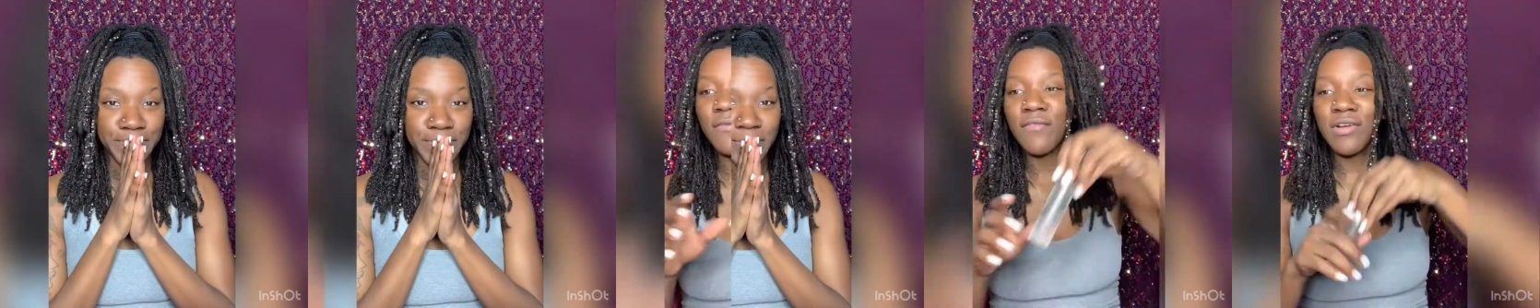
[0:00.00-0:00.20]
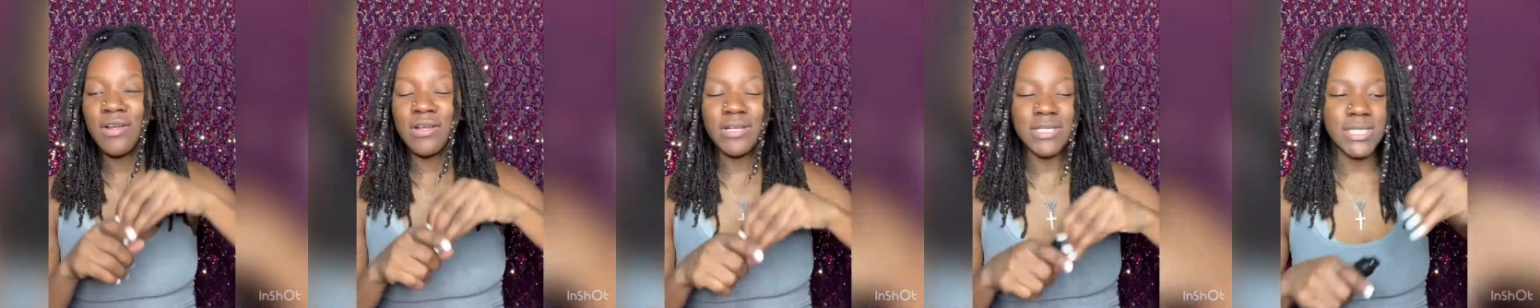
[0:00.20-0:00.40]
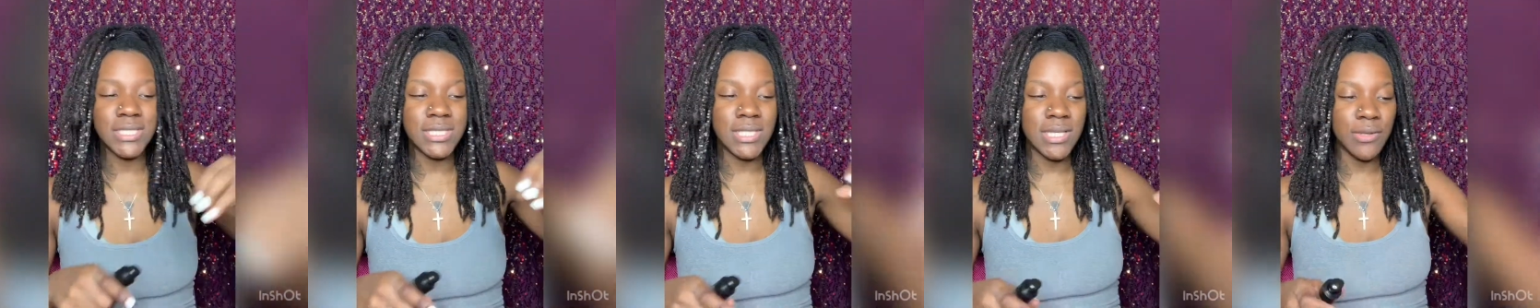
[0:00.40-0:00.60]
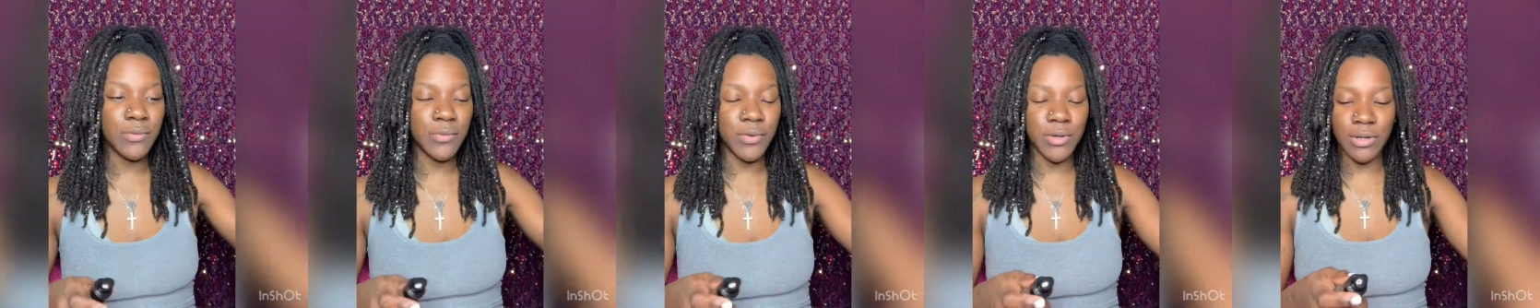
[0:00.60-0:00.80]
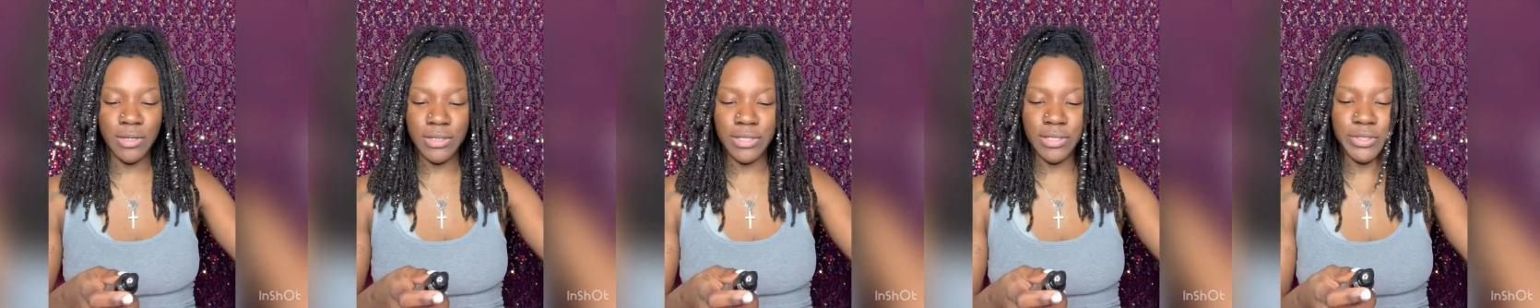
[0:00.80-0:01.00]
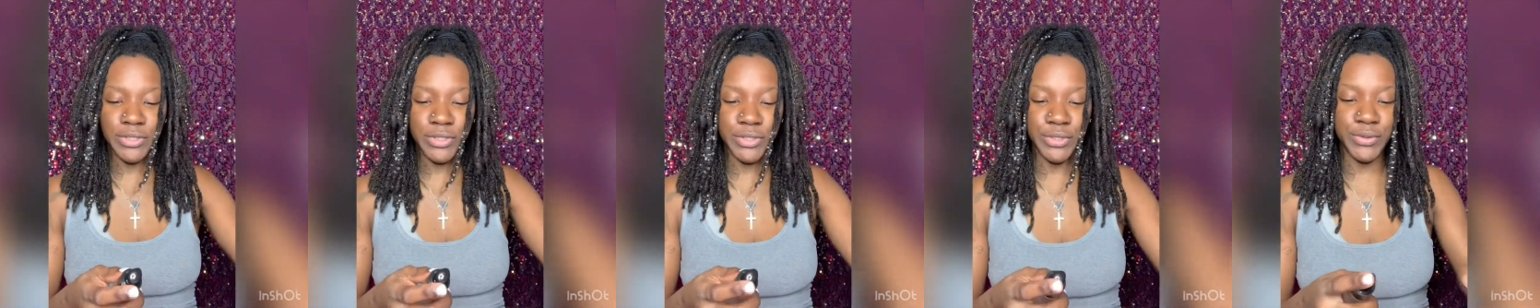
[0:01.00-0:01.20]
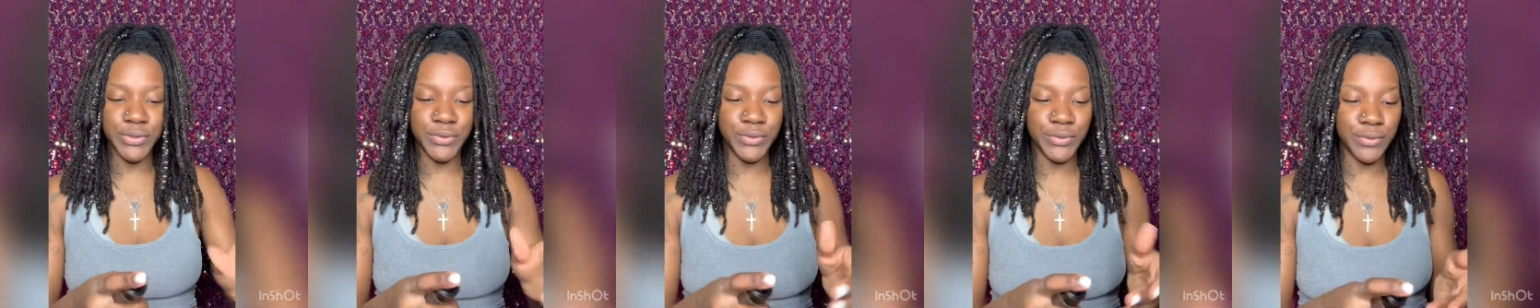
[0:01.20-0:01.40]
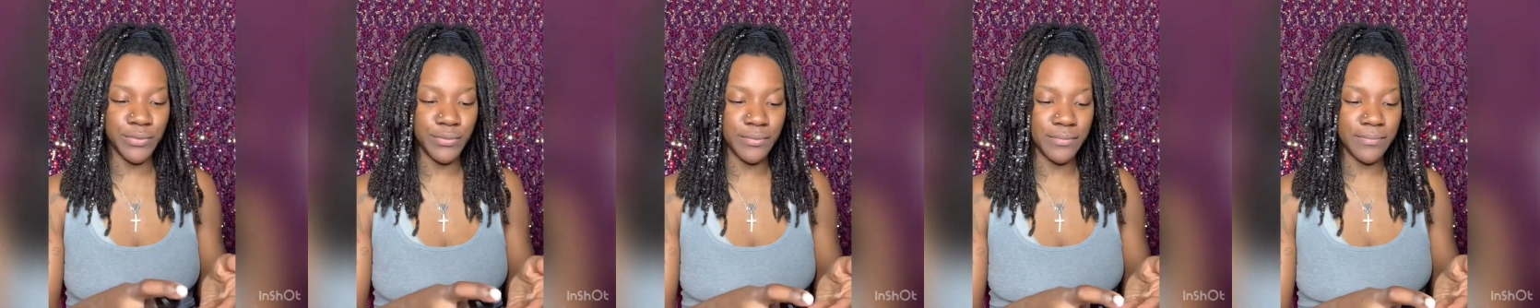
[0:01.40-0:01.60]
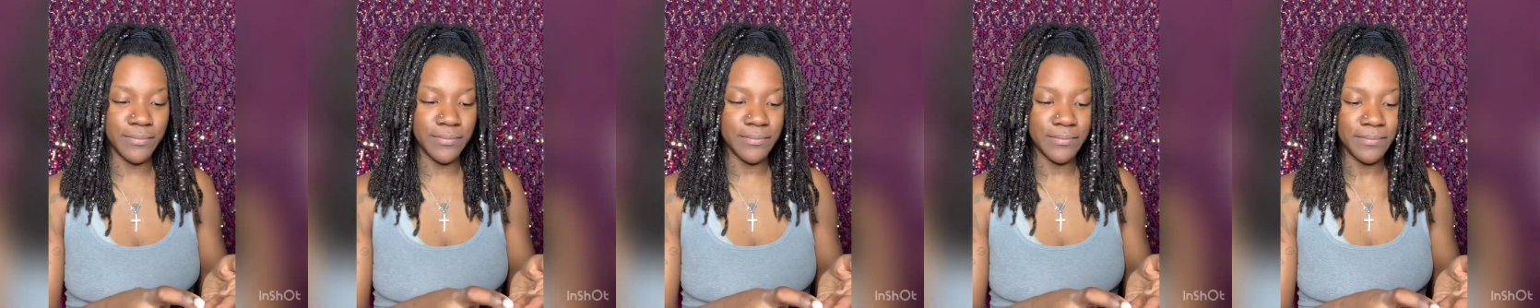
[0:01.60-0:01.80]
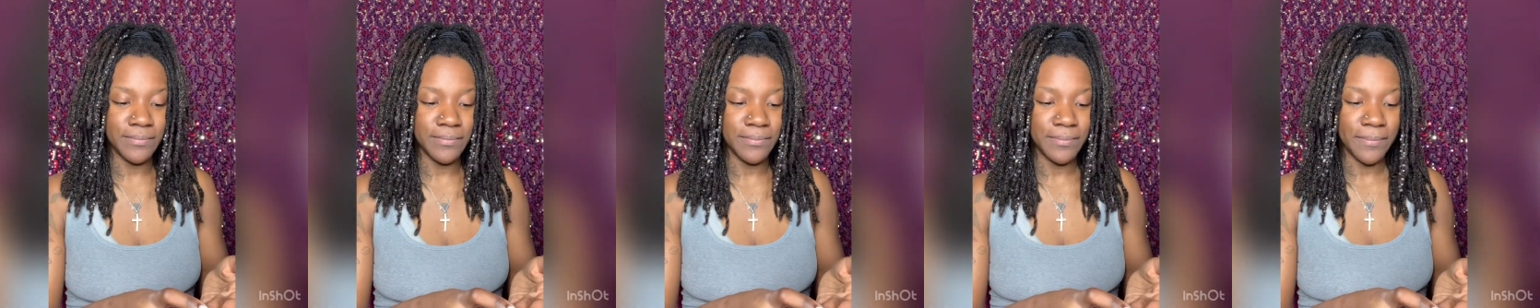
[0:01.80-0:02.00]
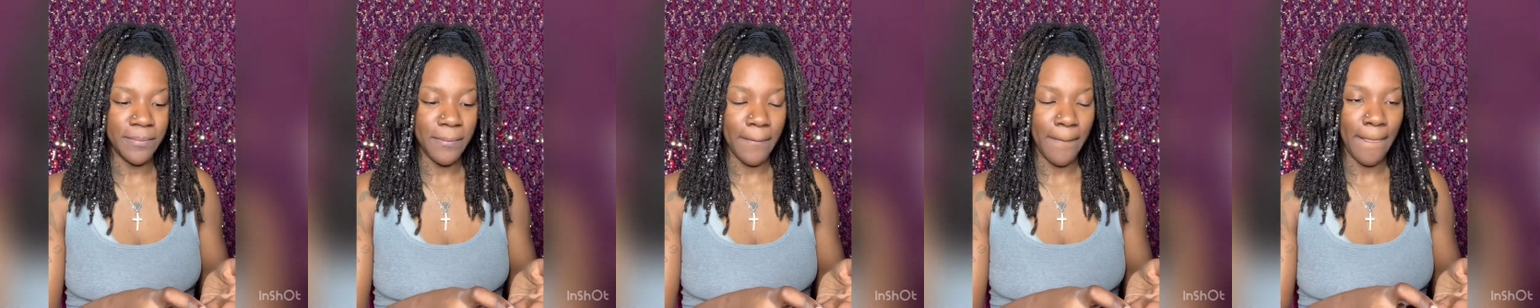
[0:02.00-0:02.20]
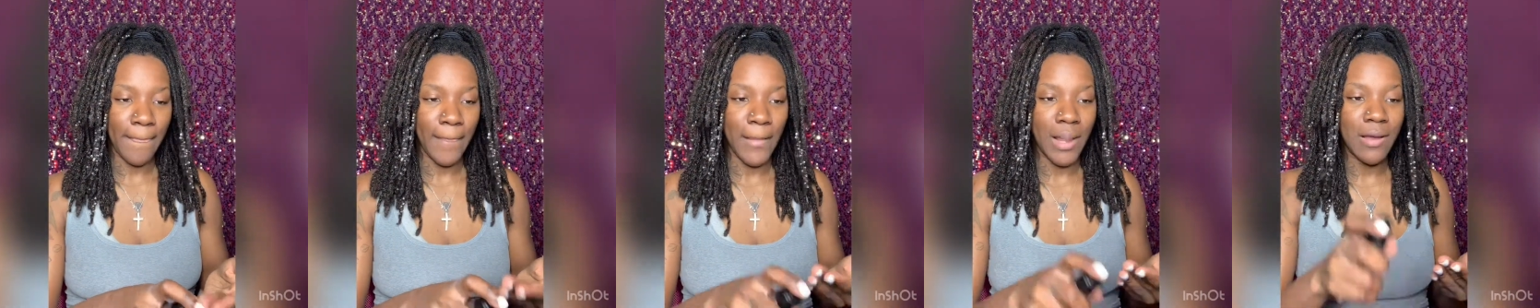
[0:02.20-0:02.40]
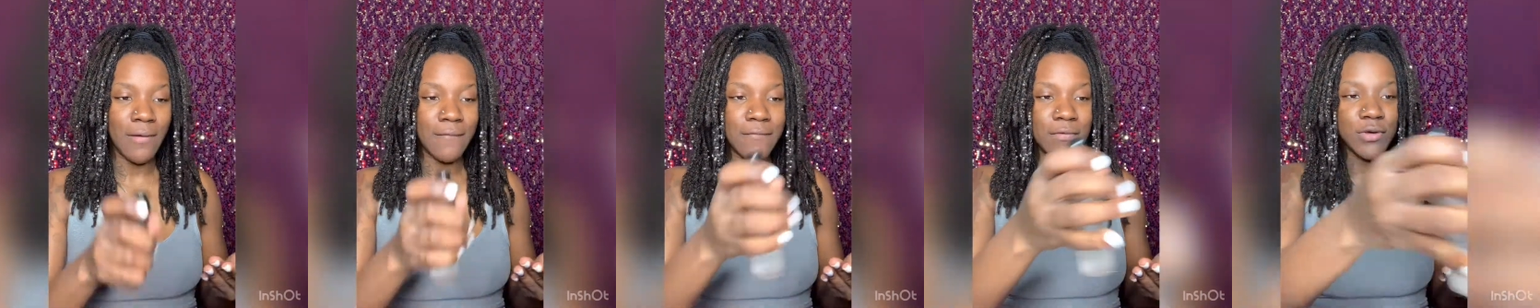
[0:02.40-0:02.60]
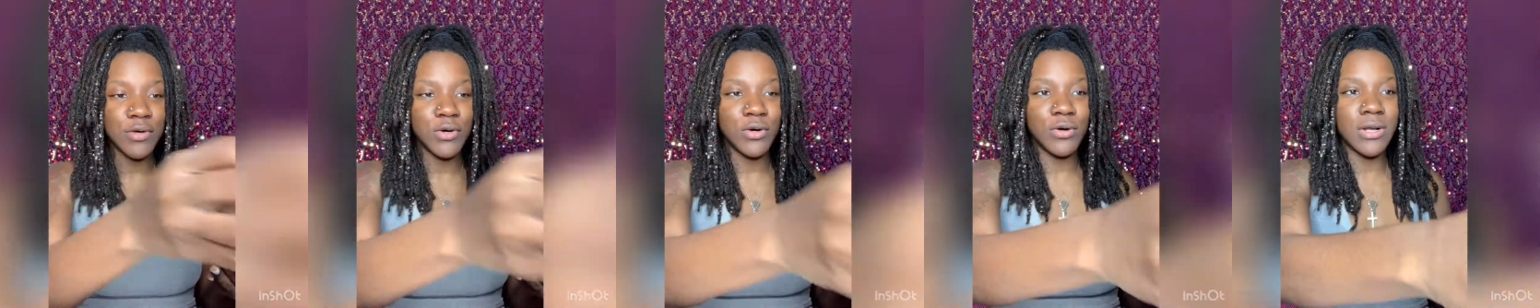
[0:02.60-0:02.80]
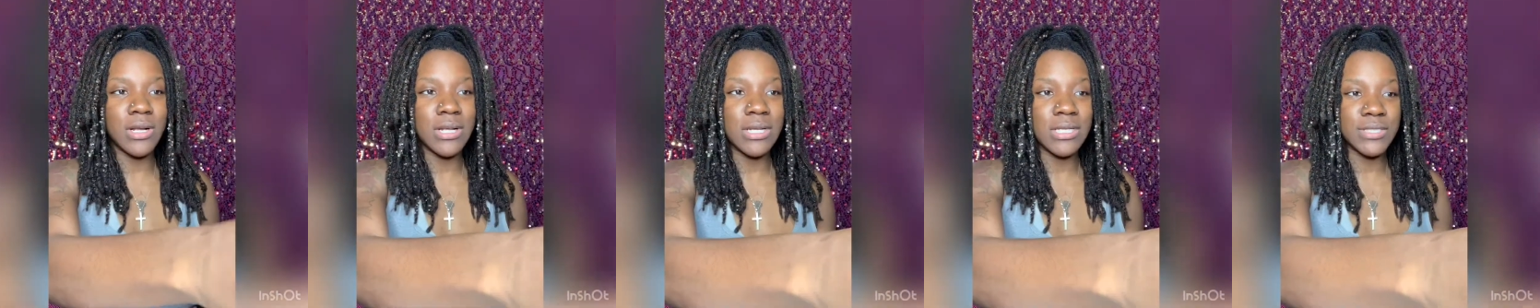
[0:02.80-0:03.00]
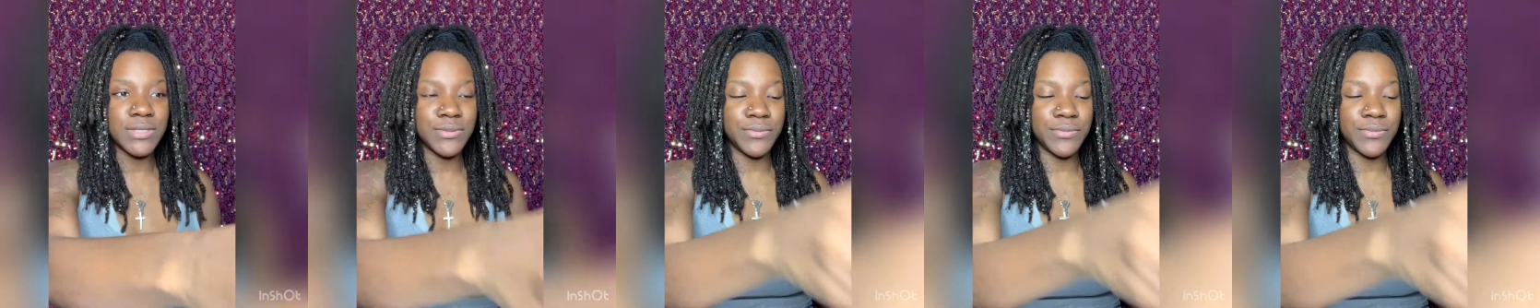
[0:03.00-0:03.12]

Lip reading: first thing we're gonna do, of course,